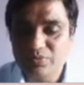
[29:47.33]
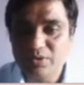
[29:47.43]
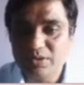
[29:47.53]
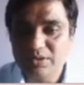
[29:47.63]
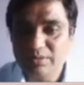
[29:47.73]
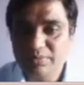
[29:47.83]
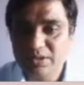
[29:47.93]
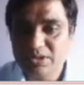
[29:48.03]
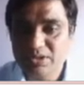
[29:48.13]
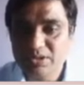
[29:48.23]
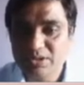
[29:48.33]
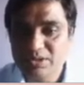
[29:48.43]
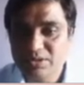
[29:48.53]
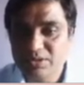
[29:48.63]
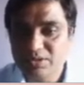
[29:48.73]
for example,
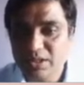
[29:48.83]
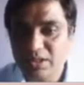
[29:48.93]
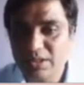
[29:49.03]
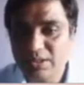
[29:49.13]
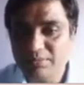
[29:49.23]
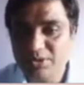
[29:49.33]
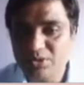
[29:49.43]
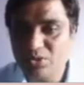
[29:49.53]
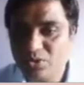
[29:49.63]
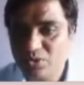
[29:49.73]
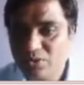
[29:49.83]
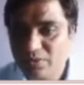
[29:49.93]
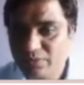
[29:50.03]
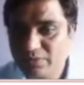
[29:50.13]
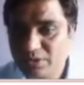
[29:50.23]
this let me draw
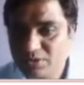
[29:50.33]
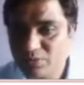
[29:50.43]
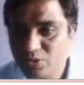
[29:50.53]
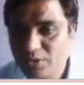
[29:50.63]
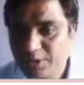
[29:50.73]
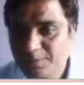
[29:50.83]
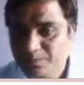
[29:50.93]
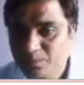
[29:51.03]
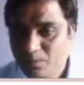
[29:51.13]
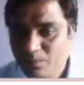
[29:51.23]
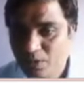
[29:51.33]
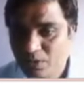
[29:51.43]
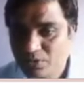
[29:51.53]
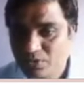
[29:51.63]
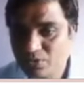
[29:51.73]
once more.
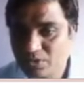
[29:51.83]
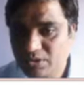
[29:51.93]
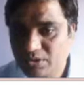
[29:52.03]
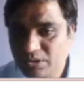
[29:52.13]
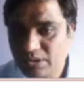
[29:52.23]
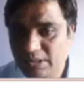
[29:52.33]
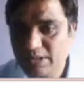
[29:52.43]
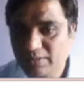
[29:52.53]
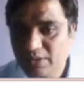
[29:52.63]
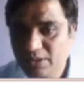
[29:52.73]
So this is the network,